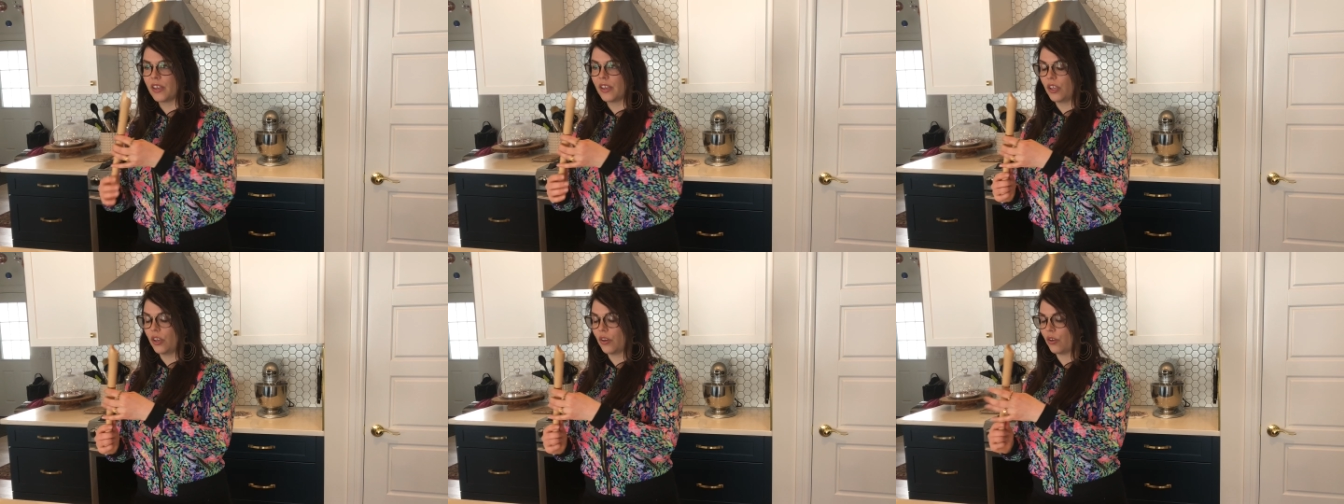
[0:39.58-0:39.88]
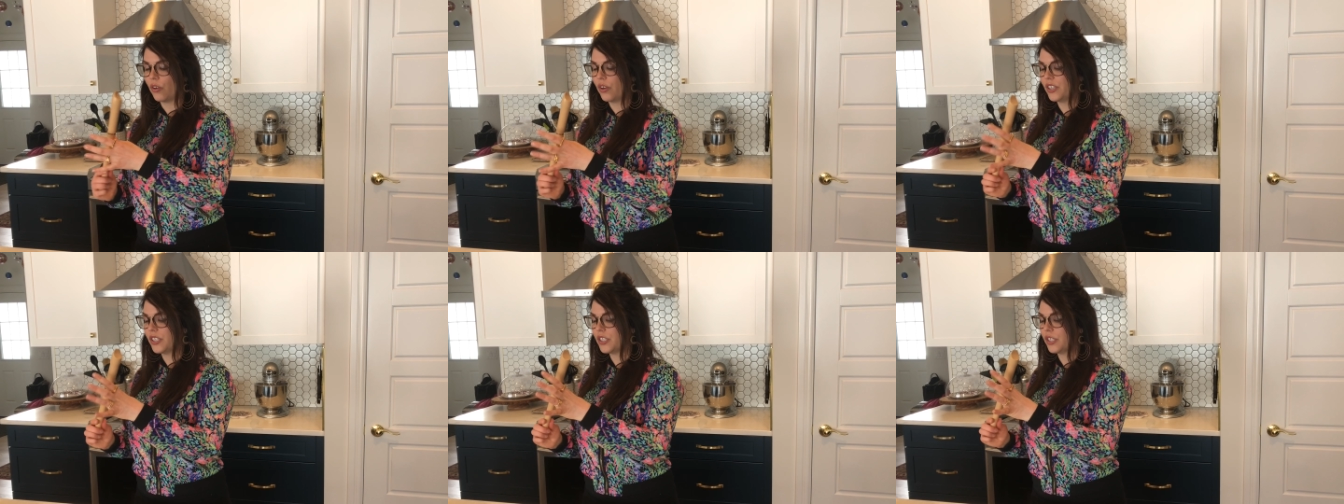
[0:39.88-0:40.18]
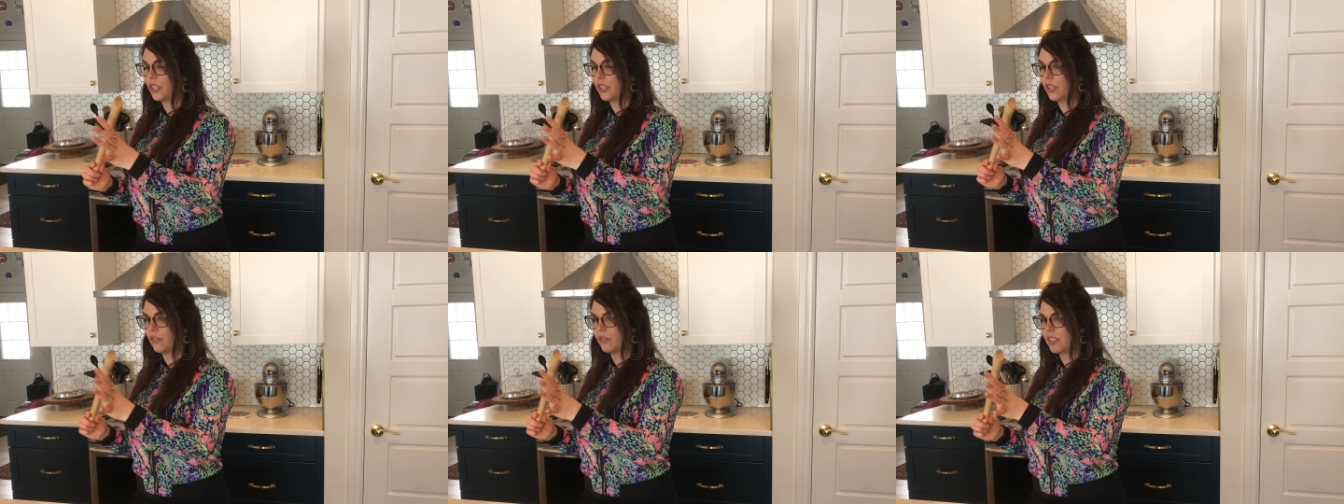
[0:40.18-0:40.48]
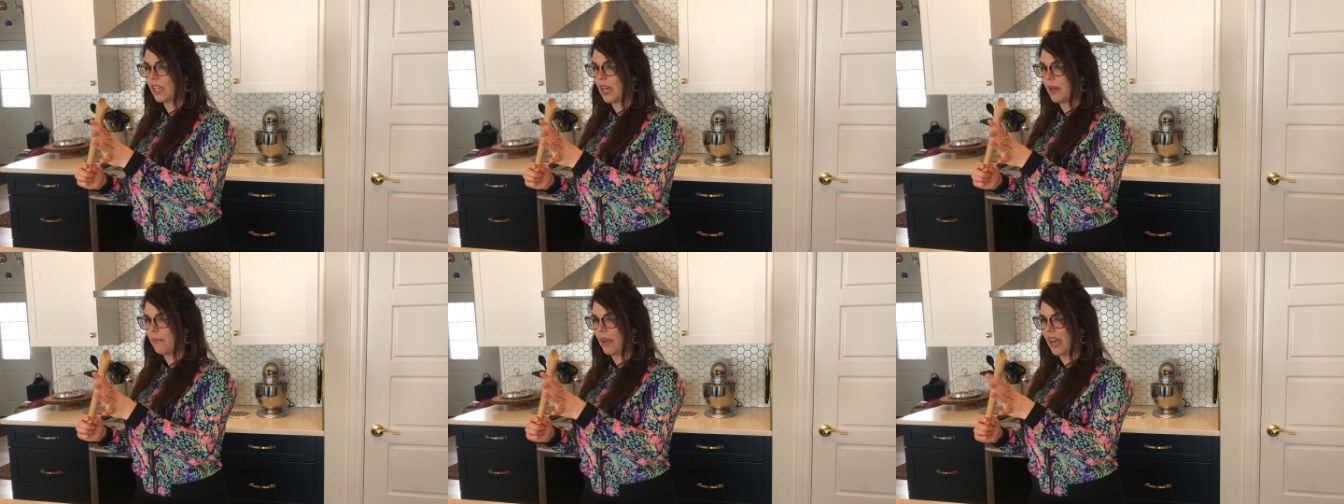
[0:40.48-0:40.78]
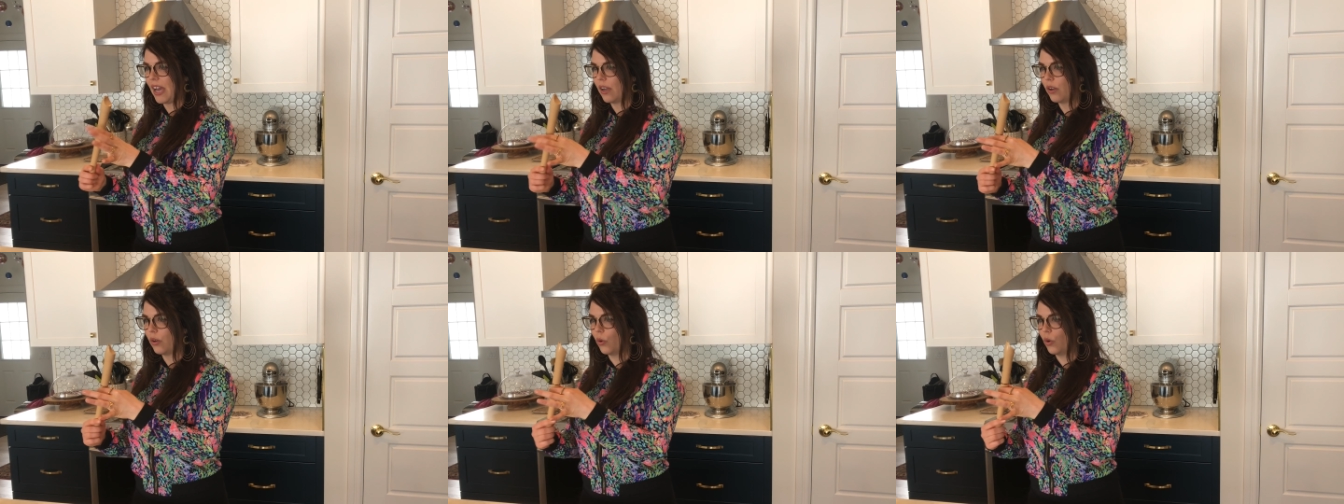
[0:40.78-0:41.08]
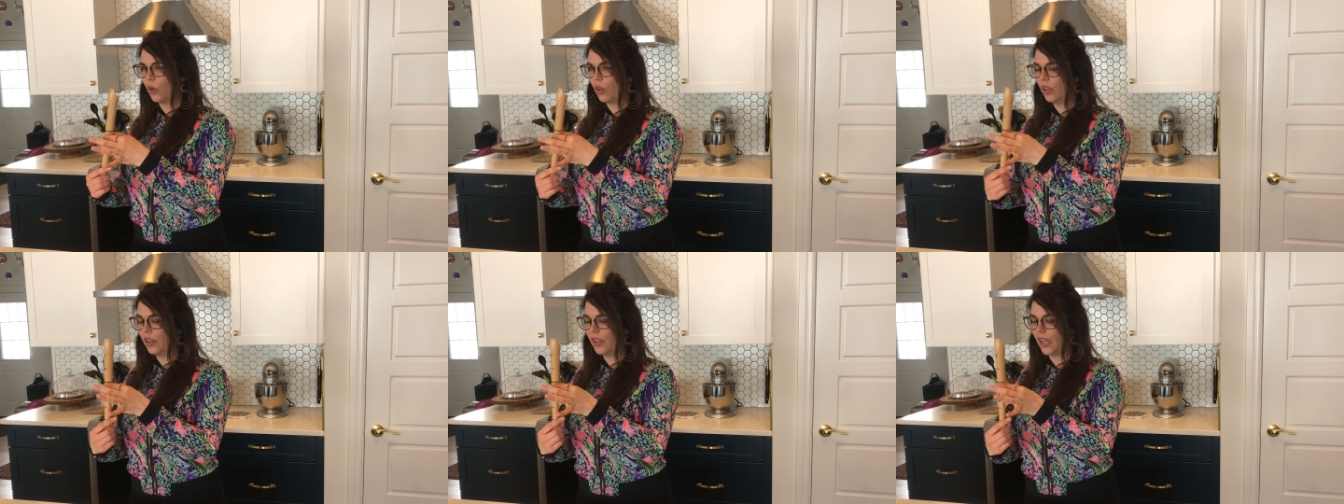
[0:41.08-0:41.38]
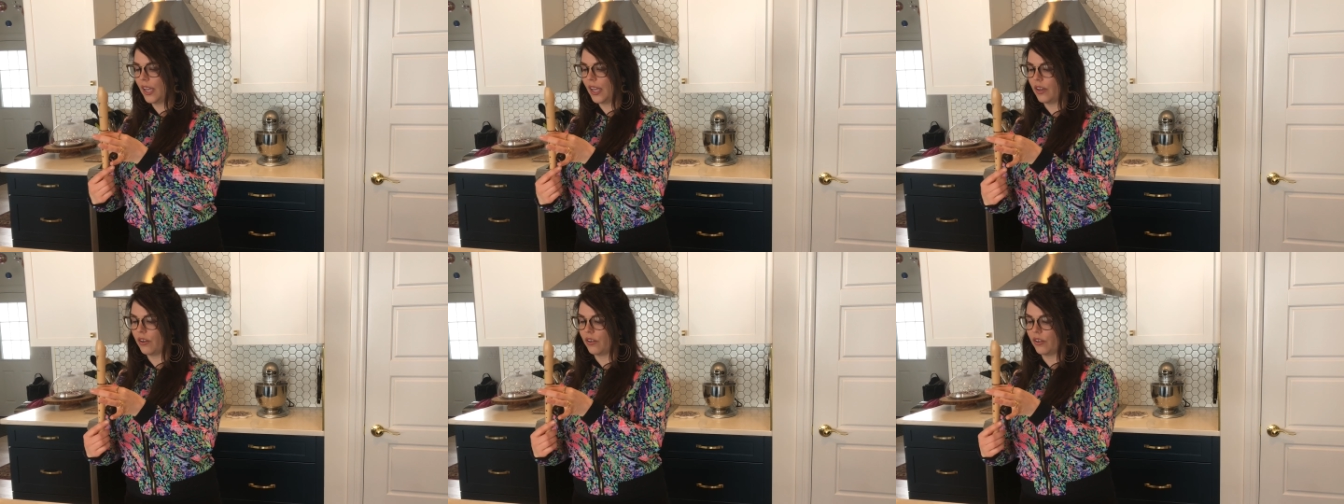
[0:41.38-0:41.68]
You're going to close that back
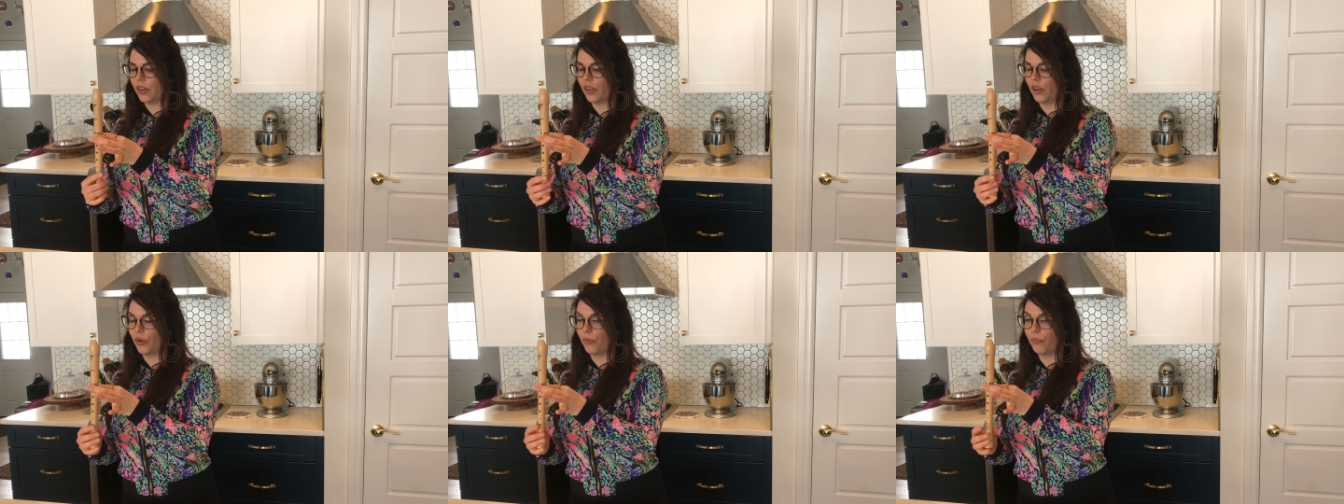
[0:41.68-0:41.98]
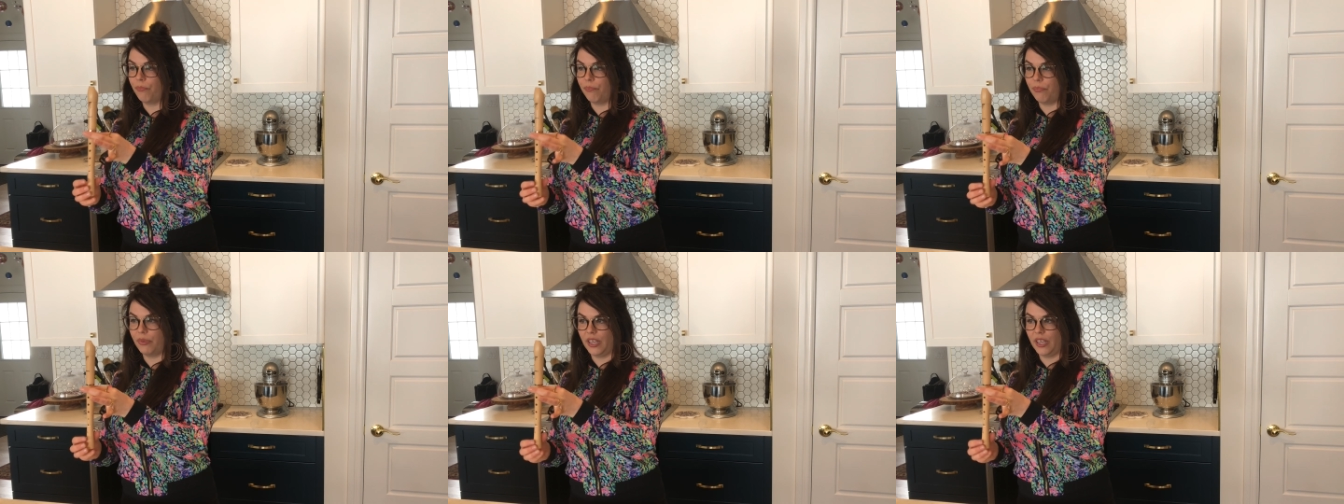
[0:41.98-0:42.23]
hole and you're gonna go